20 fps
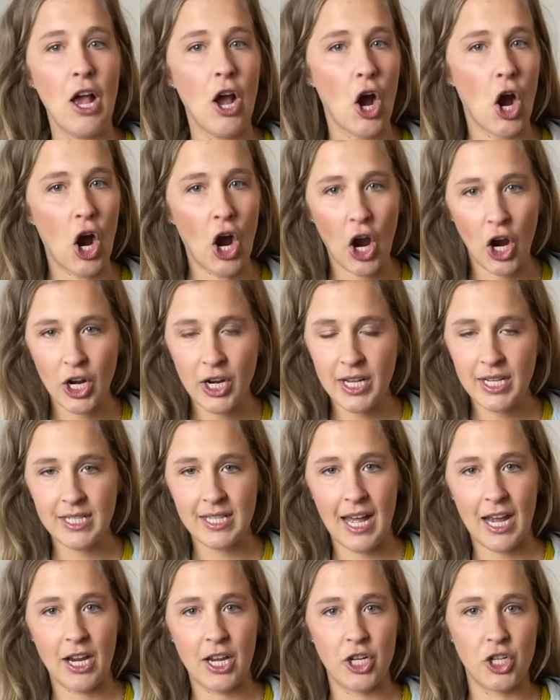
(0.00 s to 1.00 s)
harness
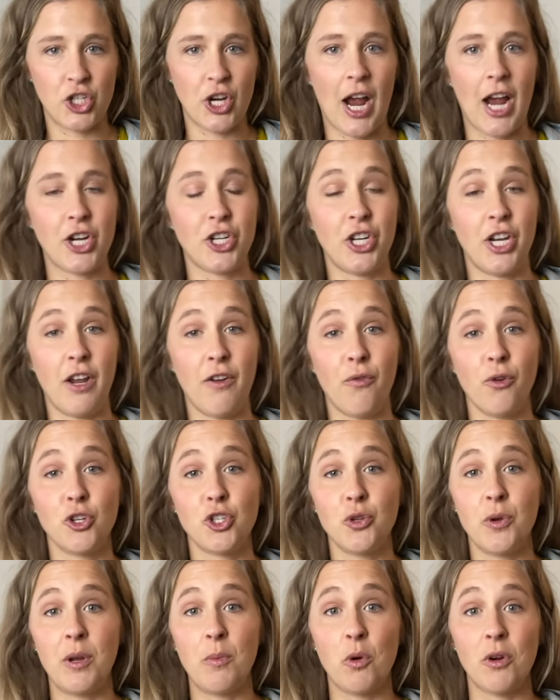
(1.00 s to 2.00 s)
that contraction if we're
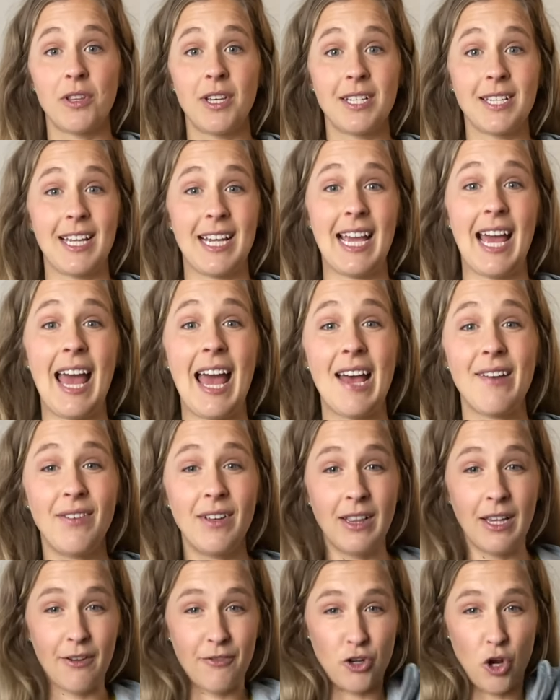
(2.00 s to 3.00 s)
doing more things like a heavy
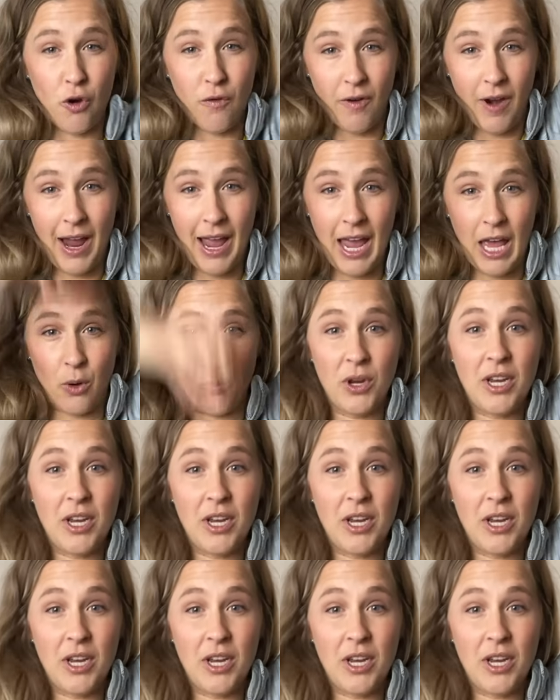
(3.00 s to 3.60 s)
lift overhead.